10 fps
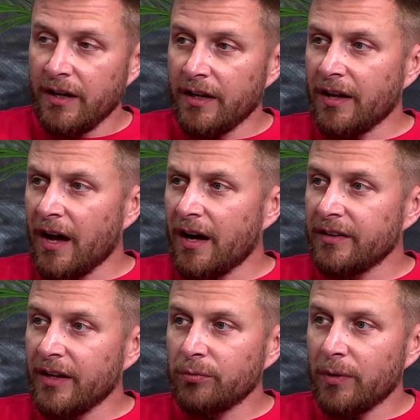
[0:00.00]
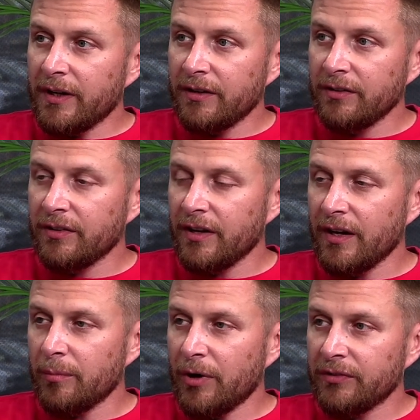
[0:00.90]
a uh, nice one-hander today
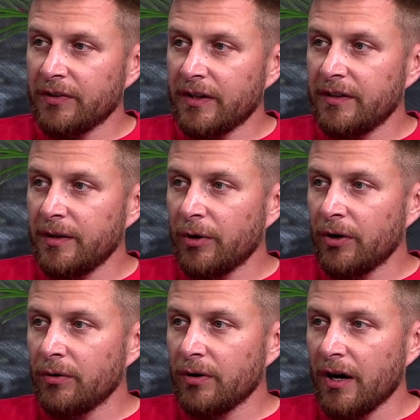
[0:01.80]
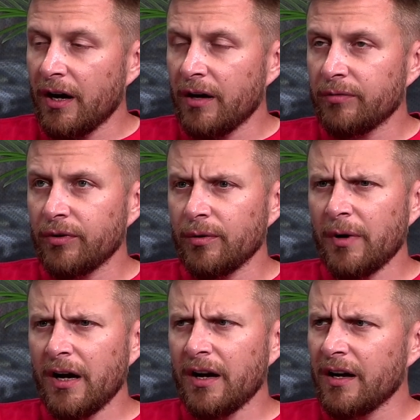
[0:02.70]
on Paulson Adebo uh, from
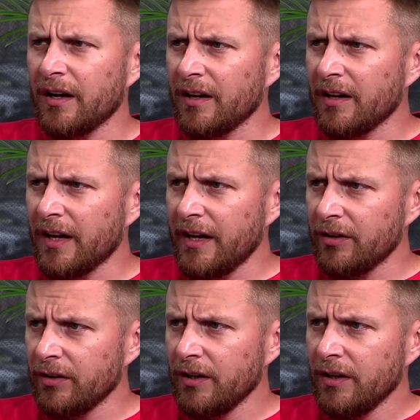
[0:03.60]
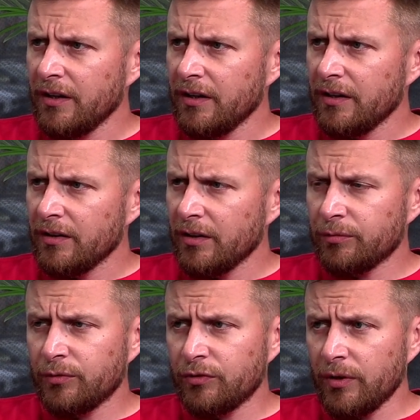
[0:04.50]
uh, Haener. It was no, it
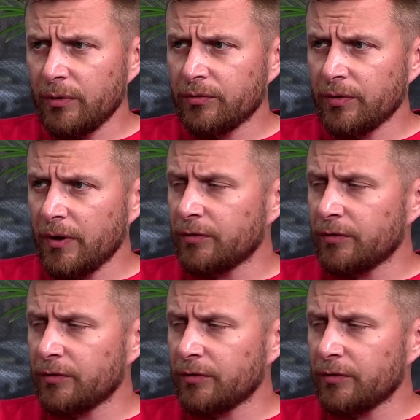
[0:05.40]
was from Peterman.